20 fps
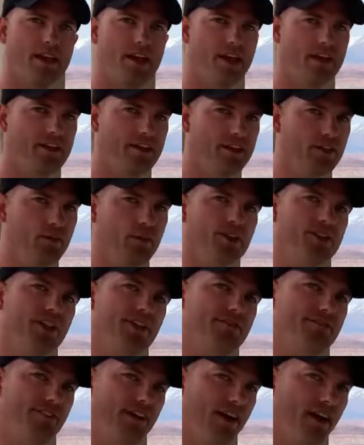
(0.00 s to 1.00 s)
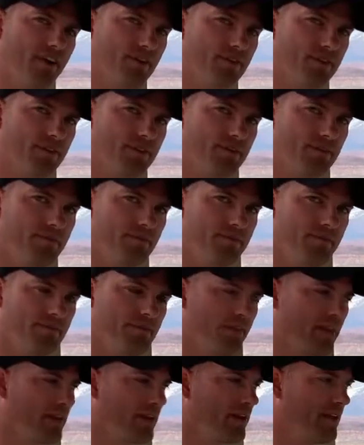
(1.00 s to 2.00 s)
And you know what they found?
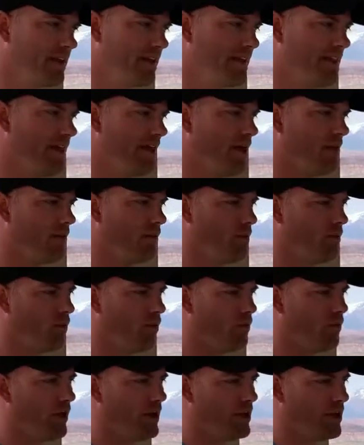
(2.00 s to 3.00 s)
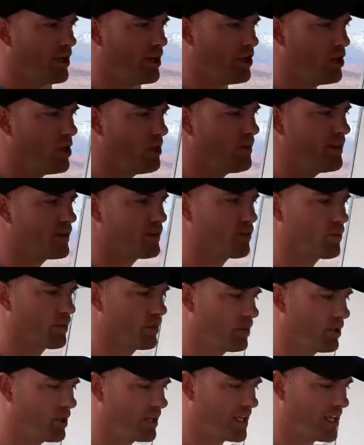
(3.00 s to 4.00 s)
That when humans
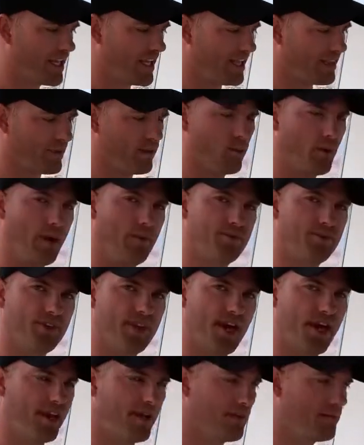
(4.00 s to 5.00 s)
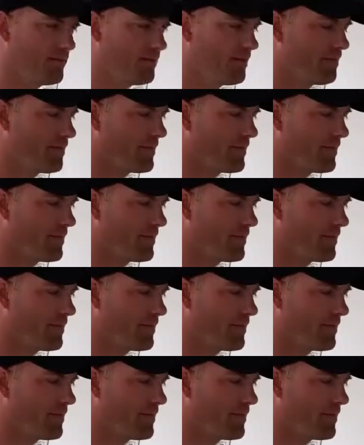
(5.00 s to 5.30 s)
were looking at the website,